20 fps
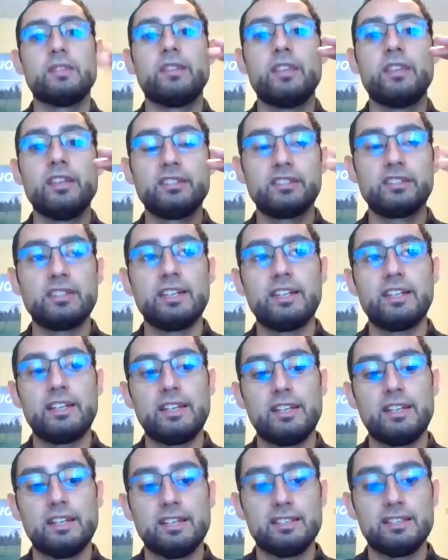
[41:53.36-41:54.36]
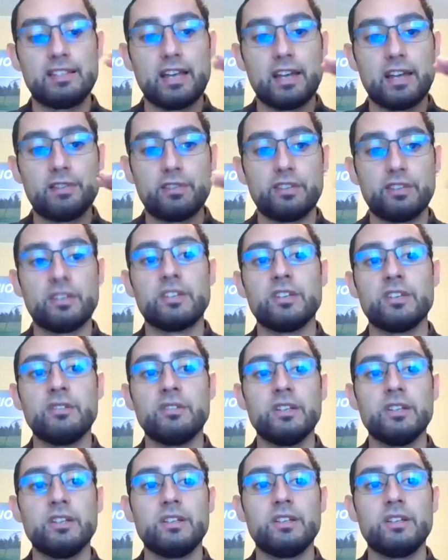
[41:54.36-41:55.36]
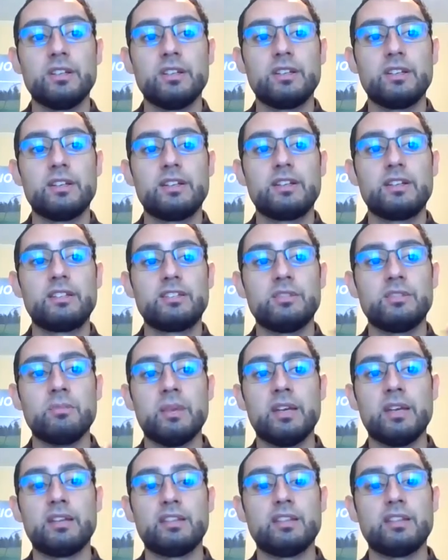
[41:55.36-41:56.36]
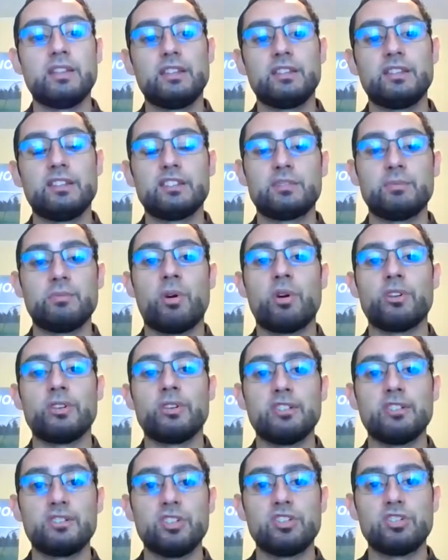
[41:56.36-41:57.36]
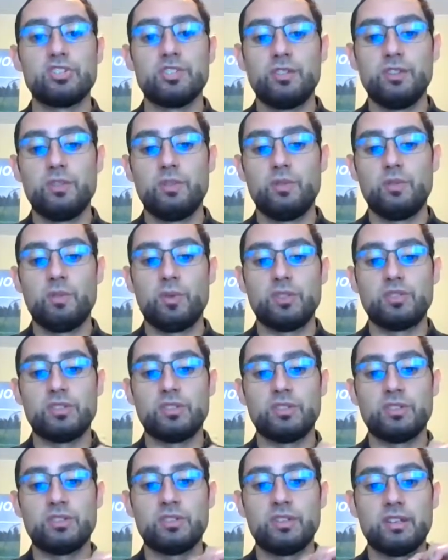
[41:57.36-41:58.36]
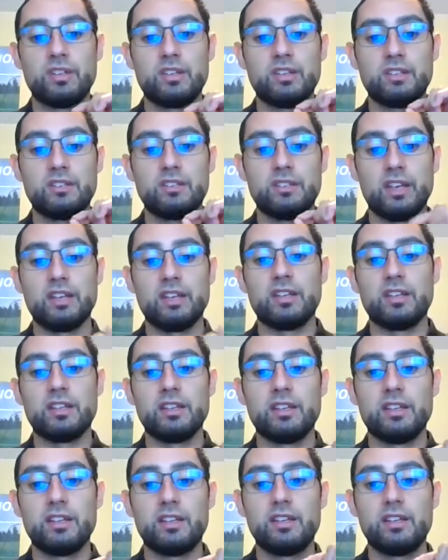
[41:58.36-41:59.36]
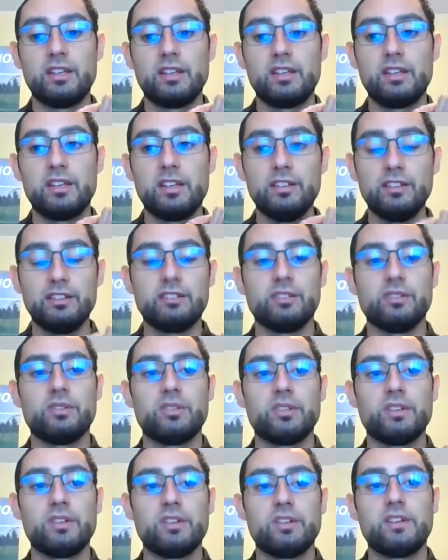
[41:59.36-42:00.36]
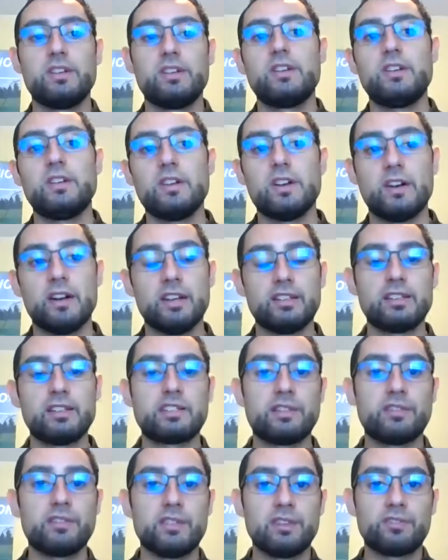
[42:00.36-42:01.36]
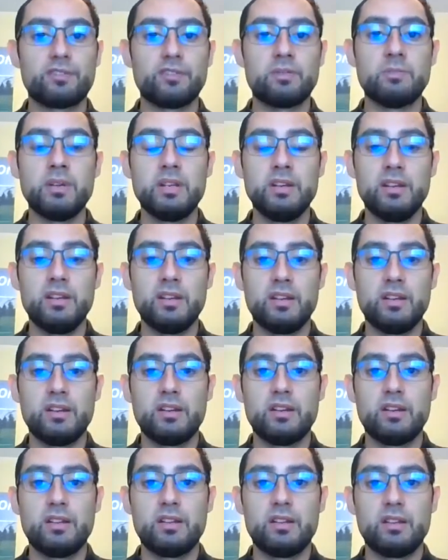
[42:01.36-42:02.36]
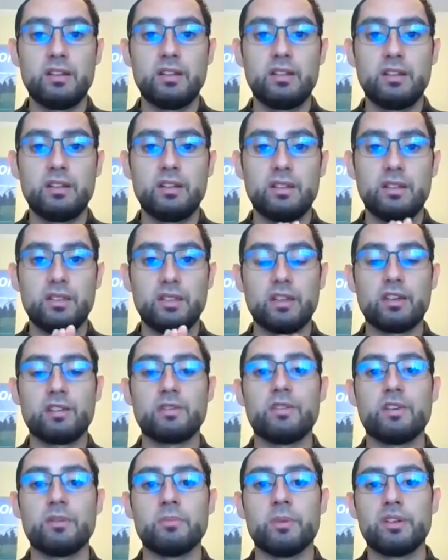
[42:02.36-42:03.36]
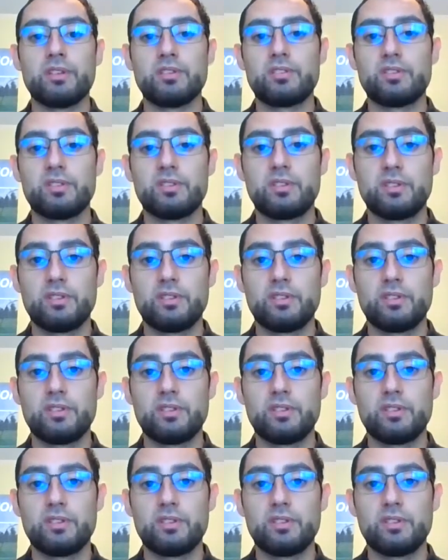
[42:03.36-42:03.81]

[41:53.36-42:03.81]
This is everything you need to make the smart decision, which is taking Heal and Soothe. All right, that's everything from me. Thank you very much.